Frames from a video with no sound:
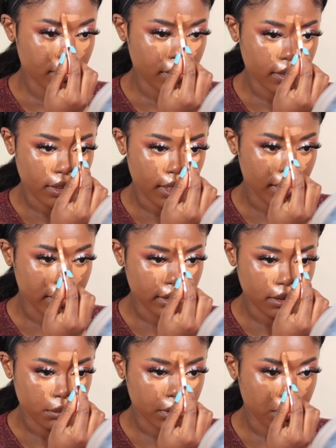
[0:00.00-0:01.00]
Gonna add
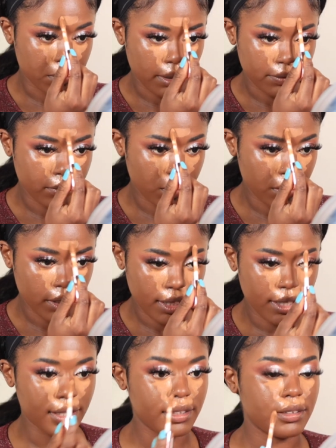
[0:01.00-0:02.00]
some to my
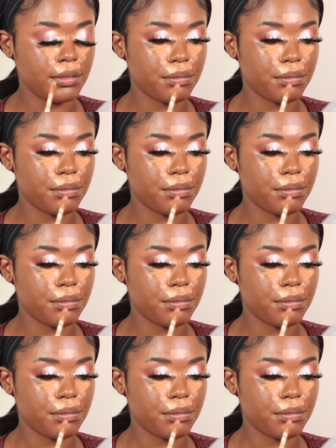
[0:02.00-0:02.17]
forehead.